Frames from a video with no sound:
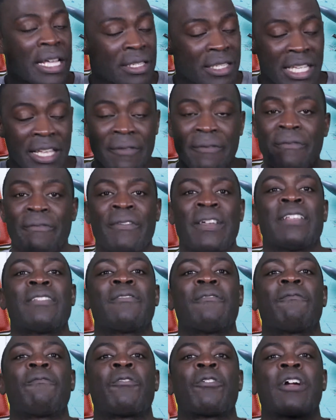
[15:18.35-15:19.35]
could fit
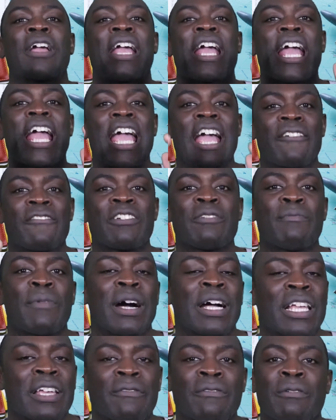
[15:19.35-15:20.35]
for
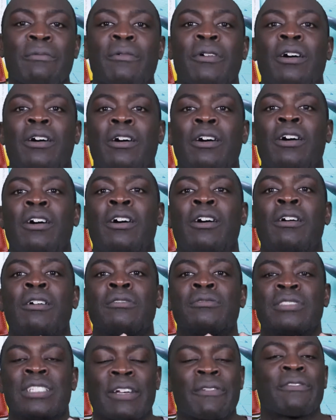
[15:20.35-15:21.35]
everybody from
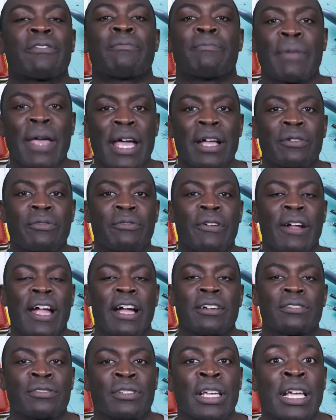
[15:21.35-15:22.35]
all different
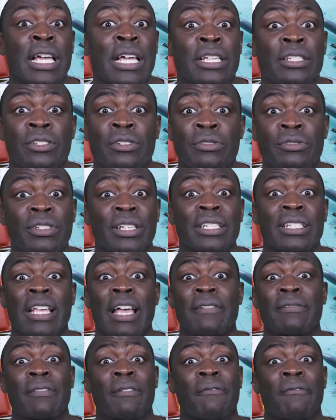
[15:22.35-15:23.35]
backgrounds. You just
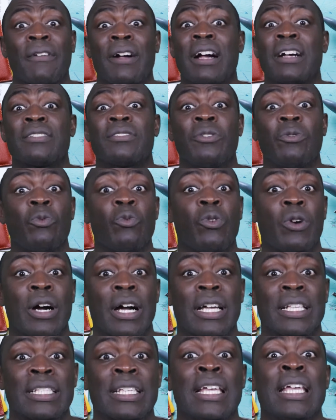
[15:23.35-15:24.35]
have to find the
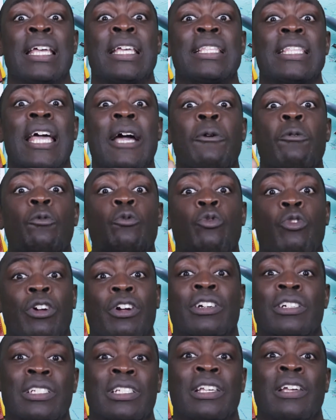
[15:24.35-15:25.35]
one that
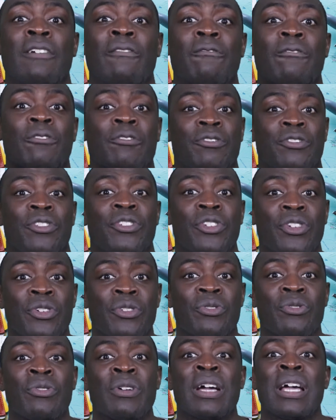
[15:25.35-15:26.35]
works for
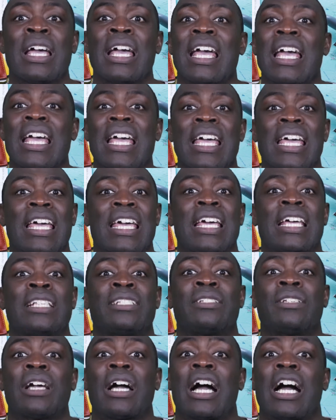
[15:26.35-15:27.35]
you,
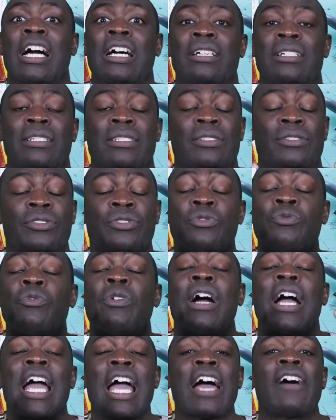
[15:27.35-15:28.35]
and you
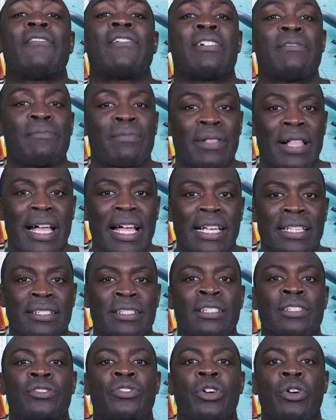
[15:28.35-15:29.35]
will have a
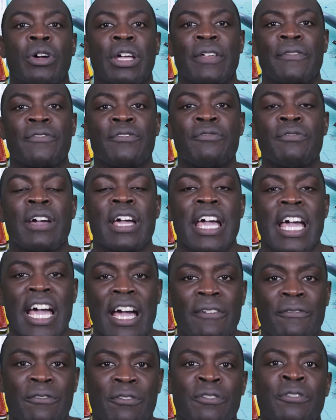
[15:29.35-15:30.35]
blast. So if you
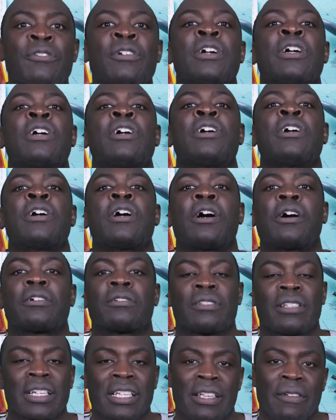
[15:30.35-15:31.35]
ever are
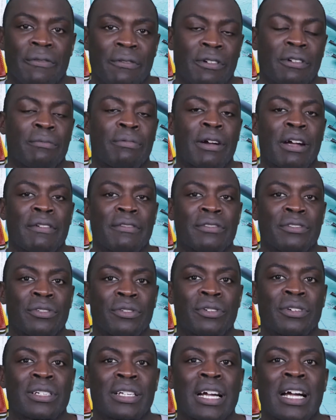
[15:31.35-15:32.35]
looking for a private
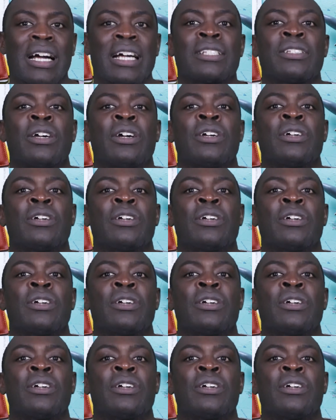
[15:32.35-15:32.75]
tour guide,